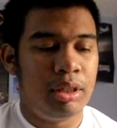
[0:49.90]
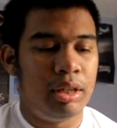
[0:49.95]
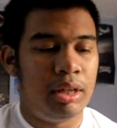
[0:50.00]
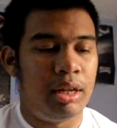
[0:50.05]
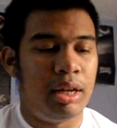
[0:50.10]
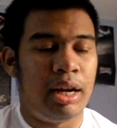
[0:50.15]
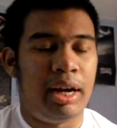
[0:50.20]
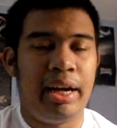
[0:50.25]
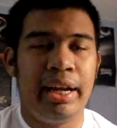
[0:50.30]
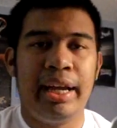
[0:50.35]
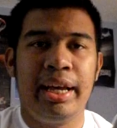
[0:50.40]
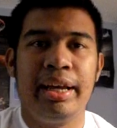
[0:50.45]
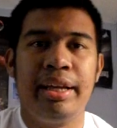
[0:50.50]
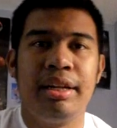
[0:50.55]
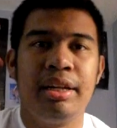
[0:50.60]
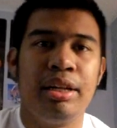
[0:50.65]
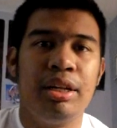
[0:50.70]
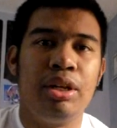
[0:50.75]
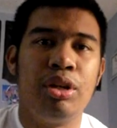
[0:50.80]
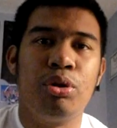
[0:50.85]
I had
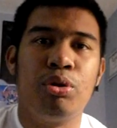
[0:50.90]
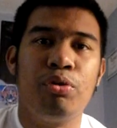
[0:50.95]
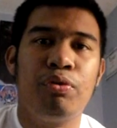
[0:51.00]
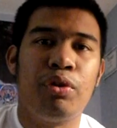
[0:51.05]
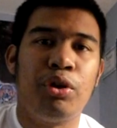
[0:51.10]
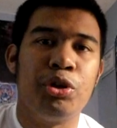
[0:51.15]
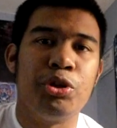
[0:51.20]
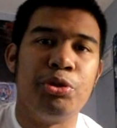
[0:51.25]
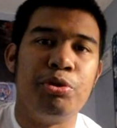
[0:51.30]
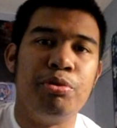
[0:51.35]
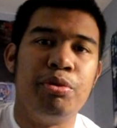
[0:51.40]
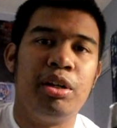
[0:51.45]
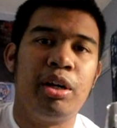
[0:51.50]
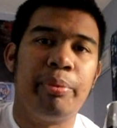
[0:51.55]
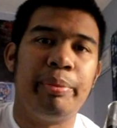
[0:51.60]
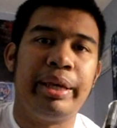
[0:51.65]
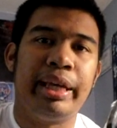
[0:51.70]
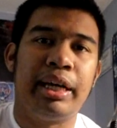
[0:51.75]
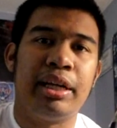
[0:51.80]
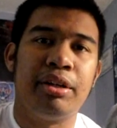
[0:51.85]
no volume
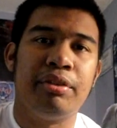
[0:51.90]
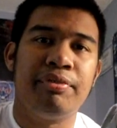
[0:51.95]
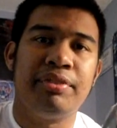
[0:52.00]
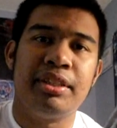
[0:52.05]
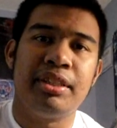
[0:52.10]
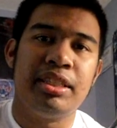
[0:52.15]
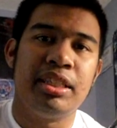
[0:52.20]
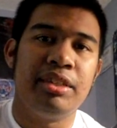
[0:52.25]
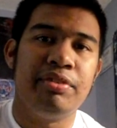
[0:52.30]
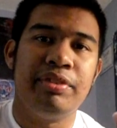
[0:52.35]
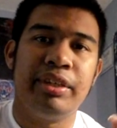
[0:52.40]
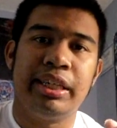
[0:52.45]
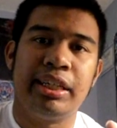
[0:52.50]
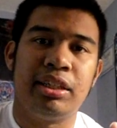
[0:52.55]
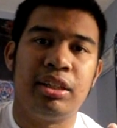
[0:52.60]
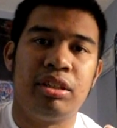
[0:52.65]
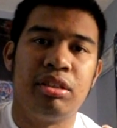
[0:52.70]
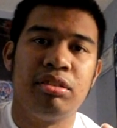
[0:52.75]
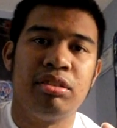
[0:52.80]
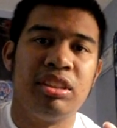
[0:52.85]
coming out of the TV at
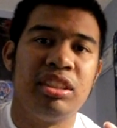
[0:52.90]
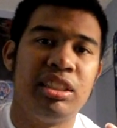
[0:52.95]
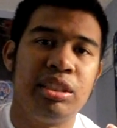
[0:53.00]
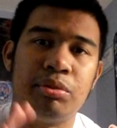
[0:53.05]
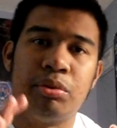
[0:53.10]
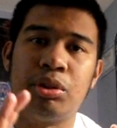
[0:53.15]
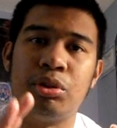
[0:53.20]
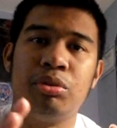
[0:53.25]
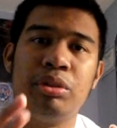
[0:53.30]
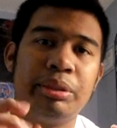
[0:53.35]
all, zero.